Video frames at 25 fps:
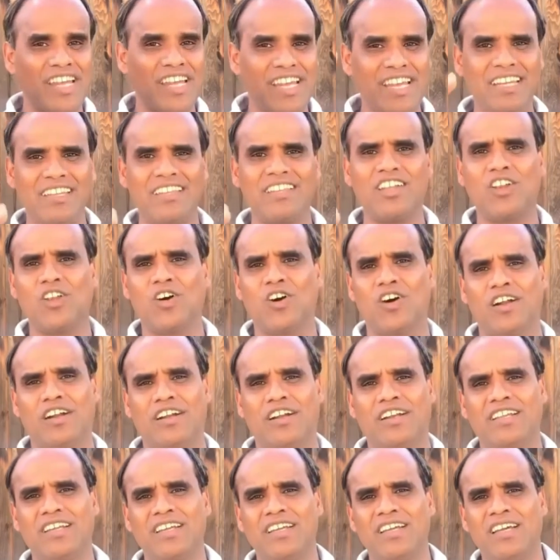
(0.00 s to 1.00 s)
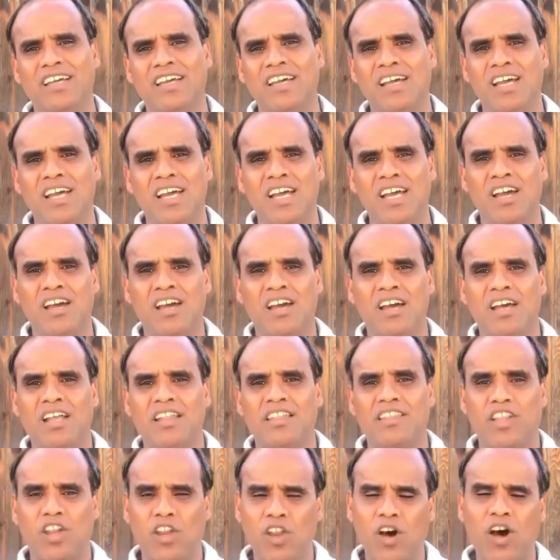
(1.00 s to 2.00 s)
in the Lord
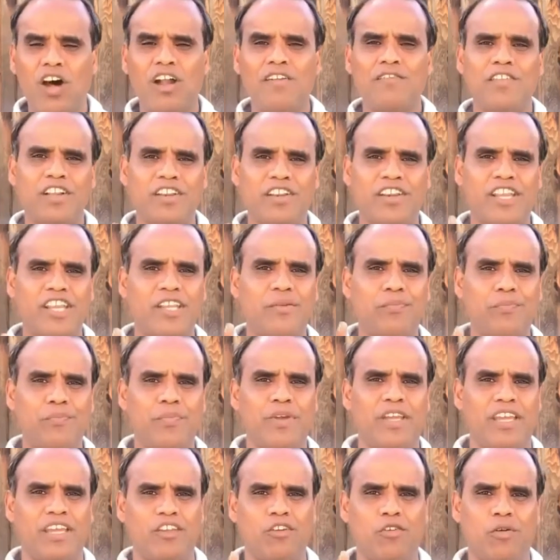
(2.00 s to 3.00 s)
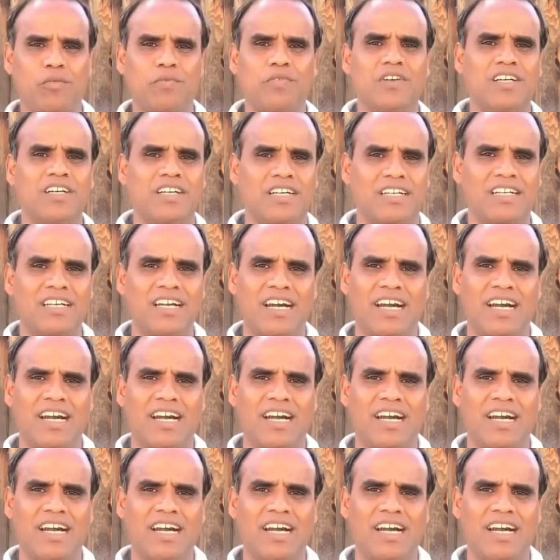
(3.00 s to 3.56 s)
the Lord will repay your work